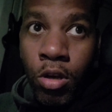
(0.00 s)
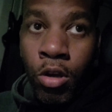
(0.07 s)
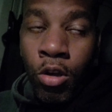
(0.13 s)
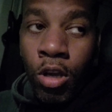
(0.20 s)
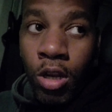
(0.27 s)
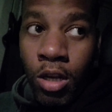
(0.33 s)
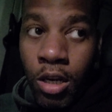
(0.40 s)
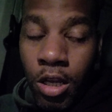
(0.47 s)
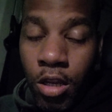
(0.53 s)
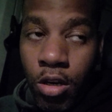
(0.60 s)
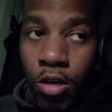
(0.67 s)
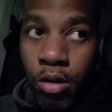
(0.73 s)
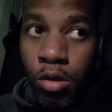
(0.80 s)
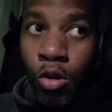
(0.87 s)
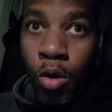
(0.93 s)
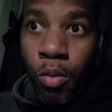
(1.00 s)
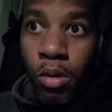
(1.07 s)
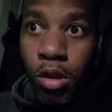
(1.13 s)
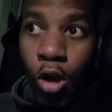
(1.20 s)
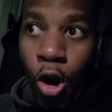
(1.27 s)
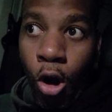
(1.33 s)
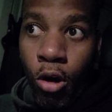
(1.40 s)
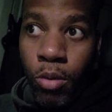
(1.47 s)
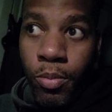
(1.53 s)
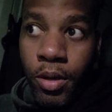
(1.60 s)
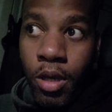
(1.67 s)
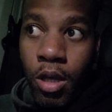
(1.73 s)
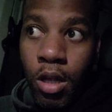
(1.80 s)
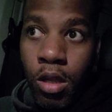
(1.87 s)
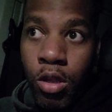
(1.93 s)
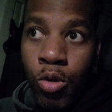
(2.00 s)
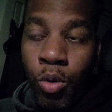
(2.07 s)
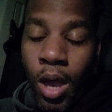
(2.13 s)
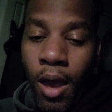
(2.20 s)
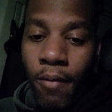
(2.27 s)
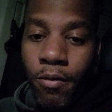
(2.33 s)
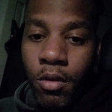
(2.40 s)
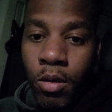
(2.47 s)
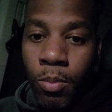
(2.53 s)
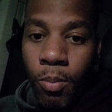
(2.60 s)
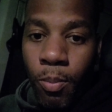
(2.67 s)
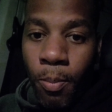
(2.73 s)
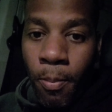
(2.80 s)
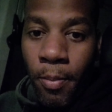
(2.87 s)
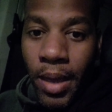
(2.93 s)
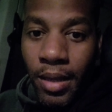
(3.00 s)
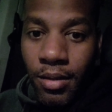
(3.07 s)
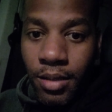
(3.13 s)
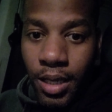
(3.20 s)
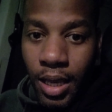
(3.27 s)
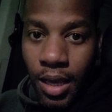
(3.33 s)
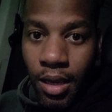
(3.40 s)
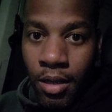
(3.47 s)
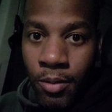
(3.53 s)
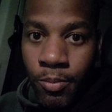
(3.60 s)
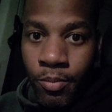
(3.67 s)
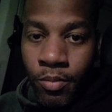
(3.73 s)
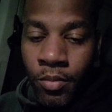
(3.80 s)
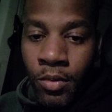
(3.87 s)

A leader, it's always hard because you have to maintain